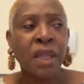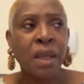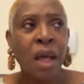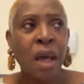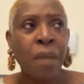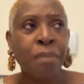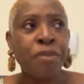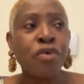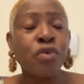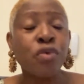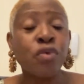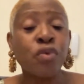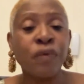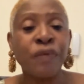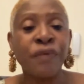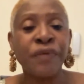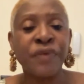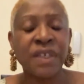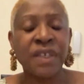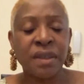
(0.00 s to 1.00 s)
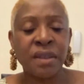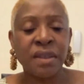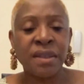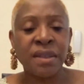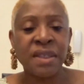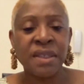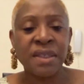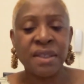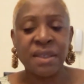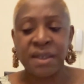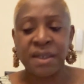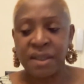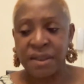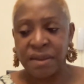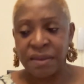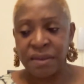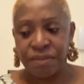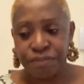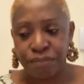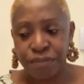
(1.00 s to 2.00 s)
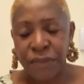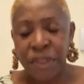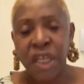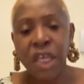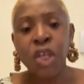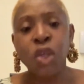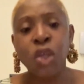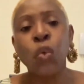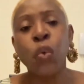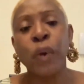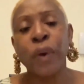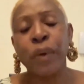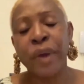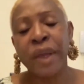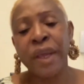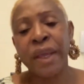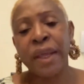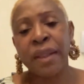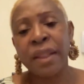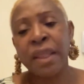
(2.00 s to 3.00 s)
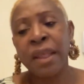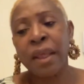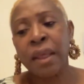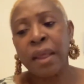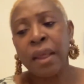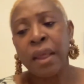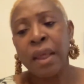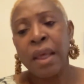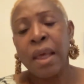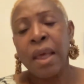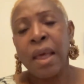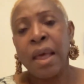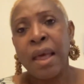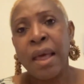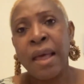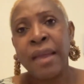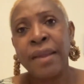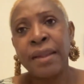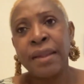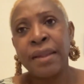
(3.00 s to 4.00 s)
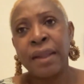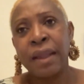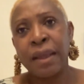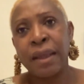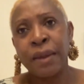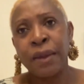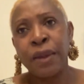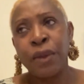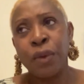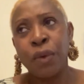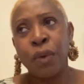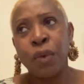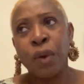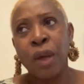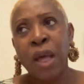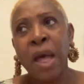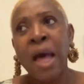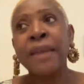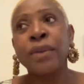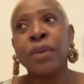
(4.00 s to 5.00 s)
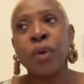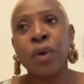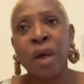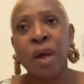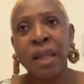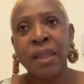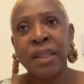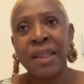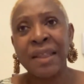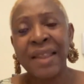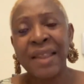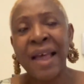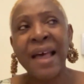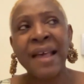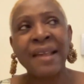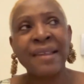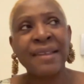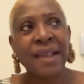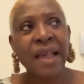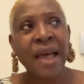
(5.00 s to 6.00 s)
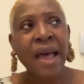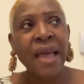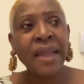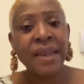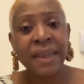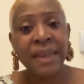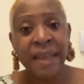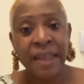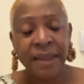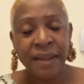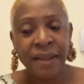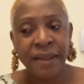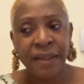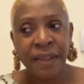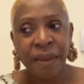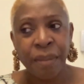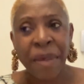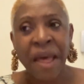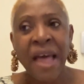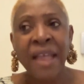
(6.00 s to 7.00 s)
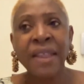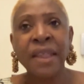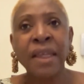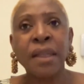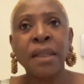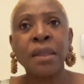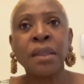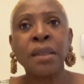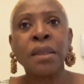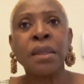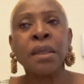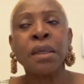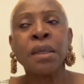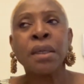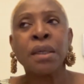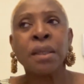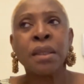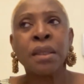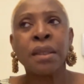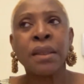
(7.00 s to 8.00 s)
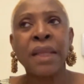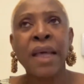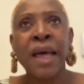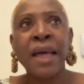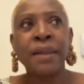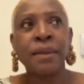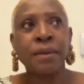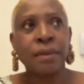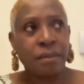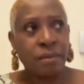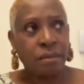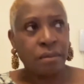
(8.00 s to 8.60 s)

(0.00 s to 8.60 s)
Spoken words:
approved this inquiry. And, I took on the task. I led the panel that